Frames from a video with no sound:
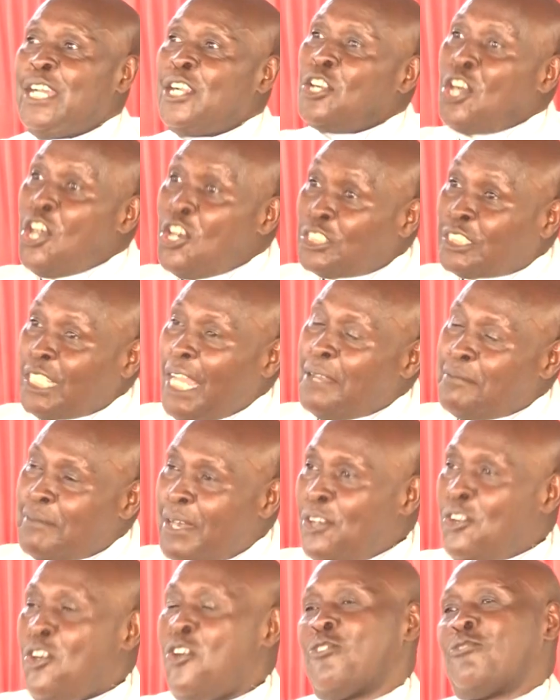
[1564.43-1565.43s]
Long time
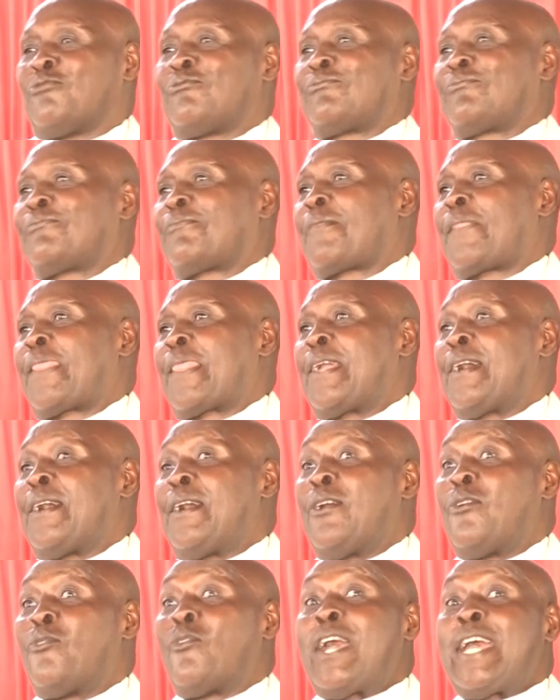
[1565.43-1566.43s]
ago,
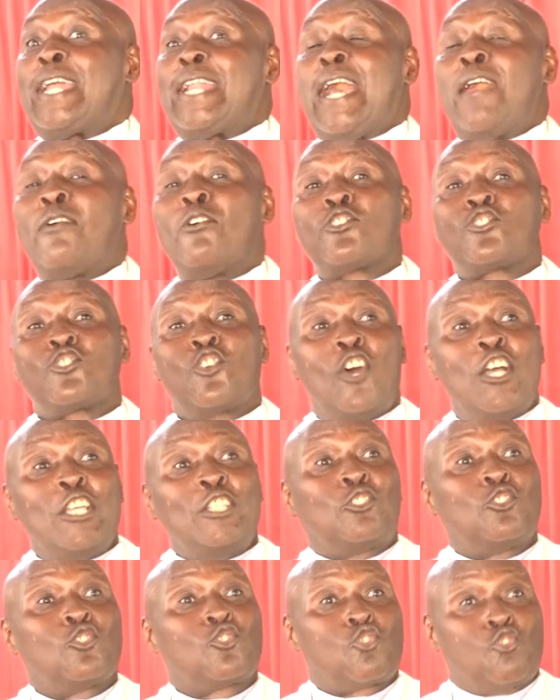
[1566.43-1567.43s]
when I was going
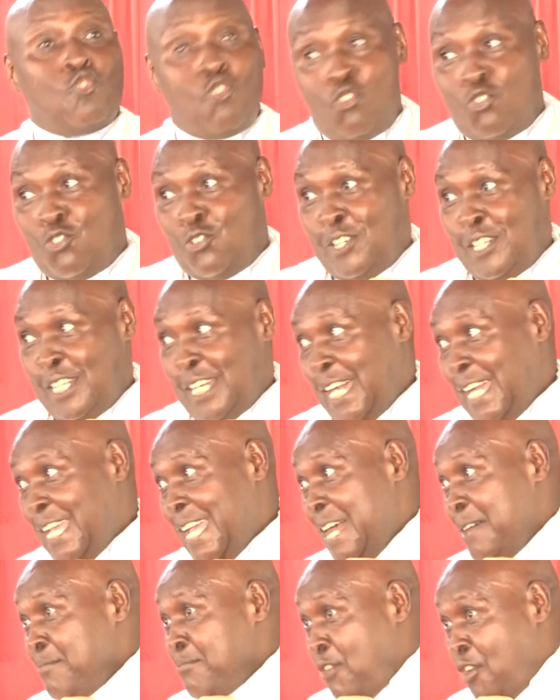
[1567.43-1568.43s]
to school, a
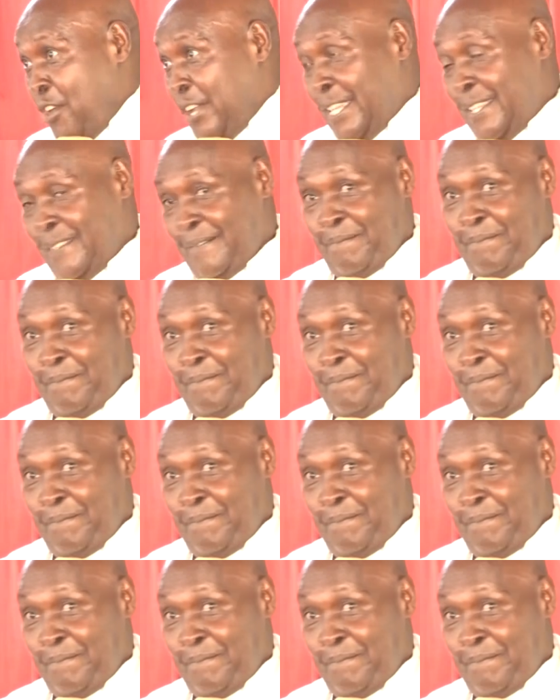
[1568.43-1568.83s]
young boy,